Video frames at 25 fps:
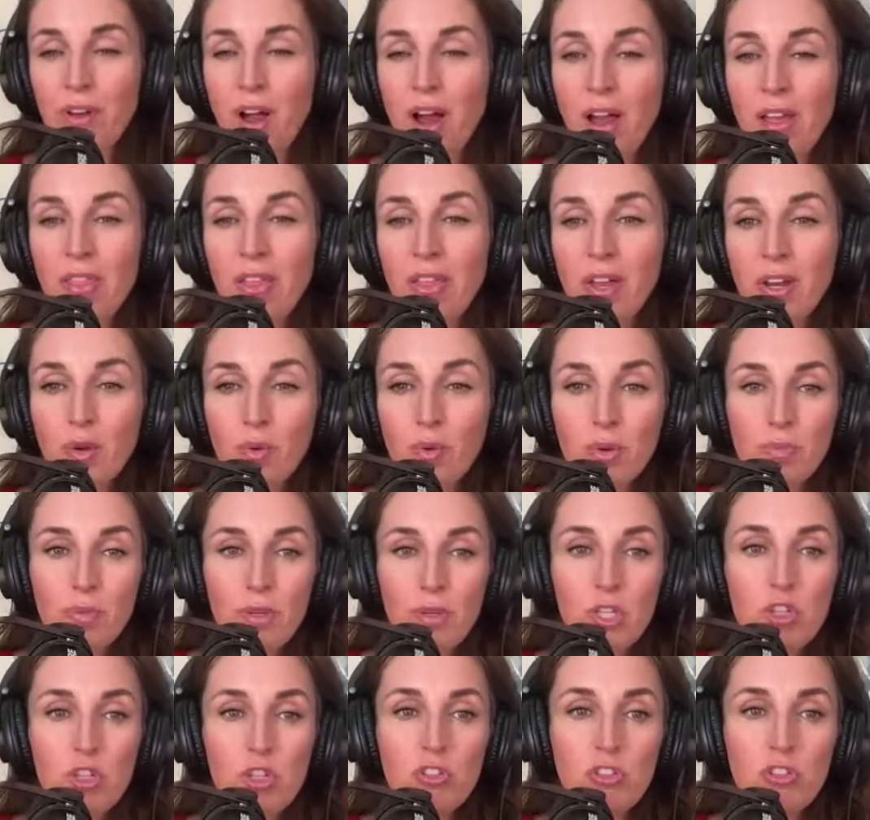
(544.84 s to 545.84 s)
I thought it would
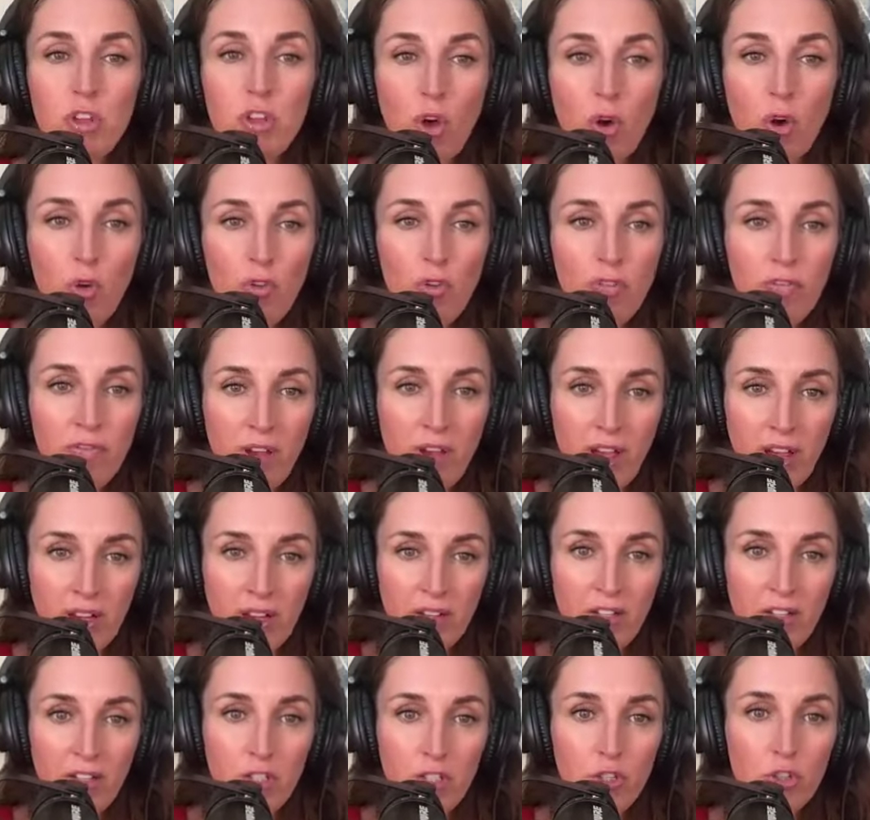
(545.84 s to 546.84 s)
be so
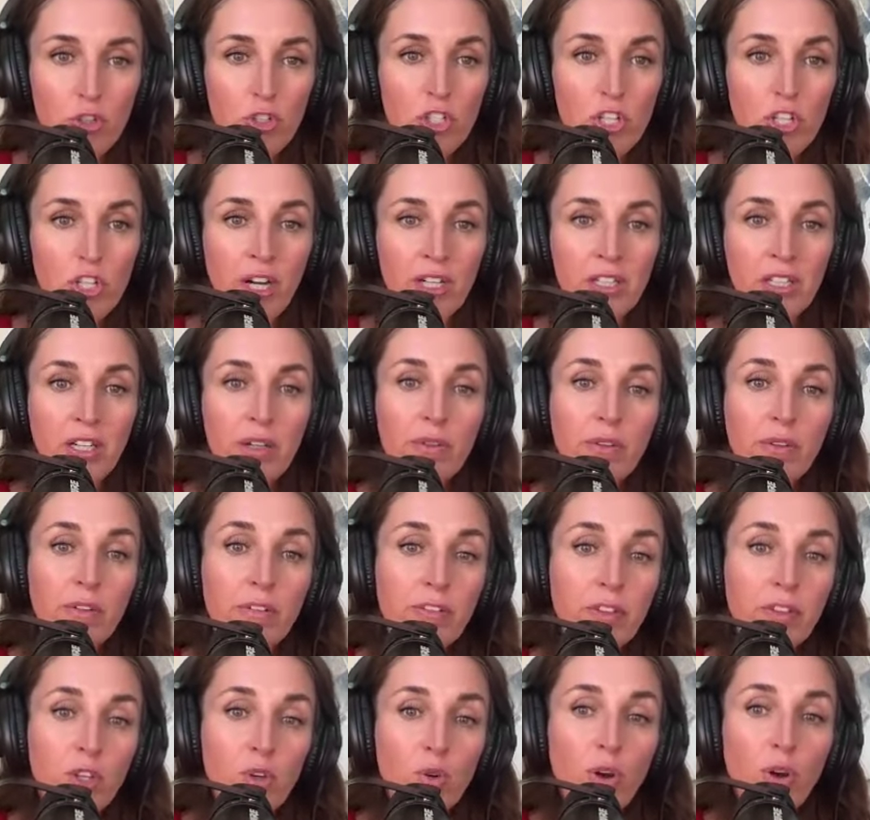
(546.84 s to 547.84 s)
fun to share a
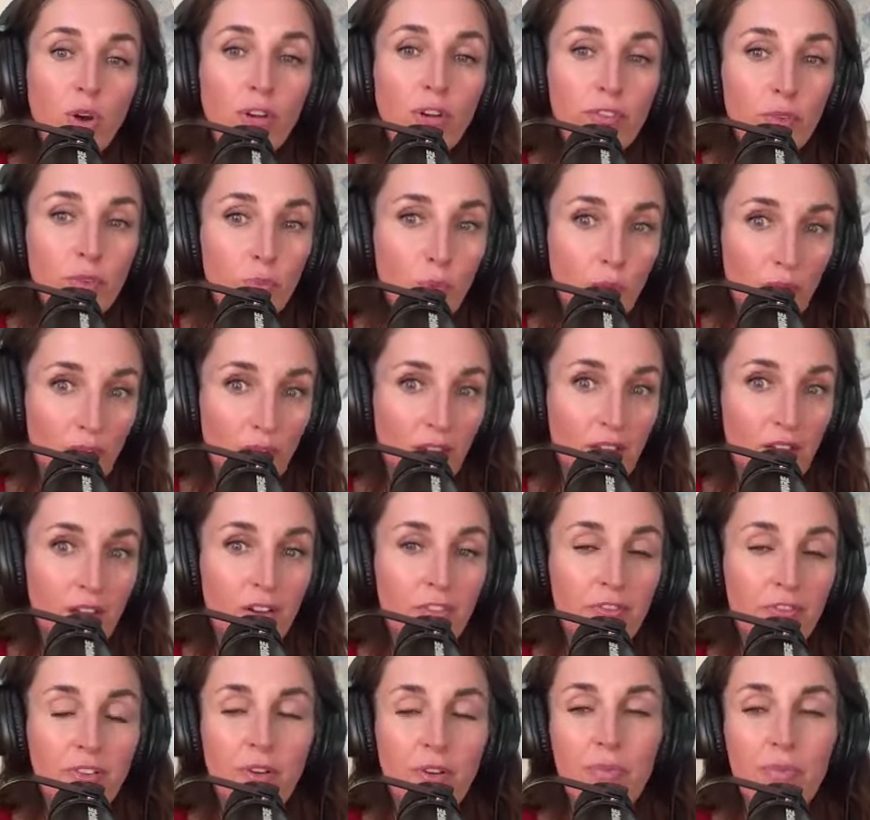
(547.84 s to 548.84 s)
review of the week
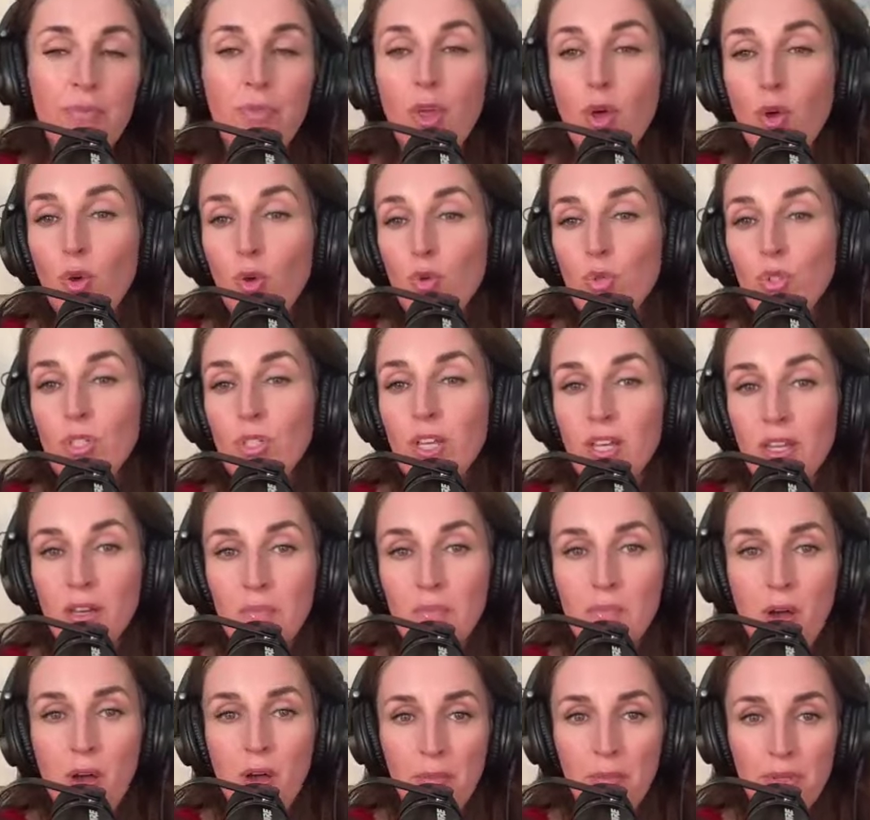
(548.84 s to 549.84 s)
from those
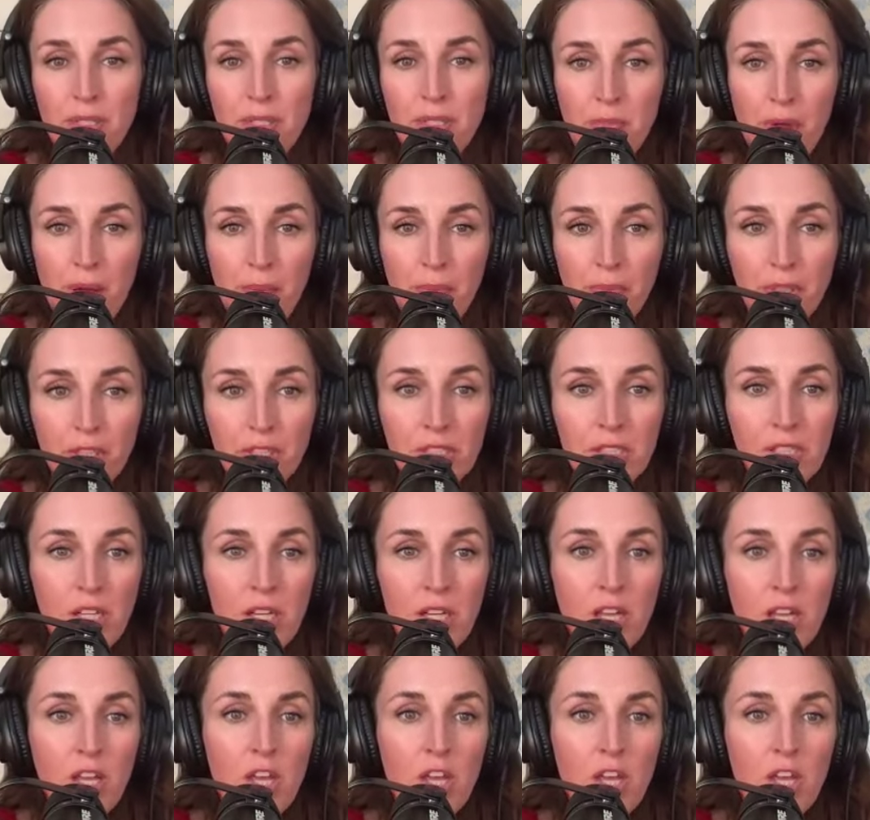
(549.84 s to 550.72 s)
in Mama's Members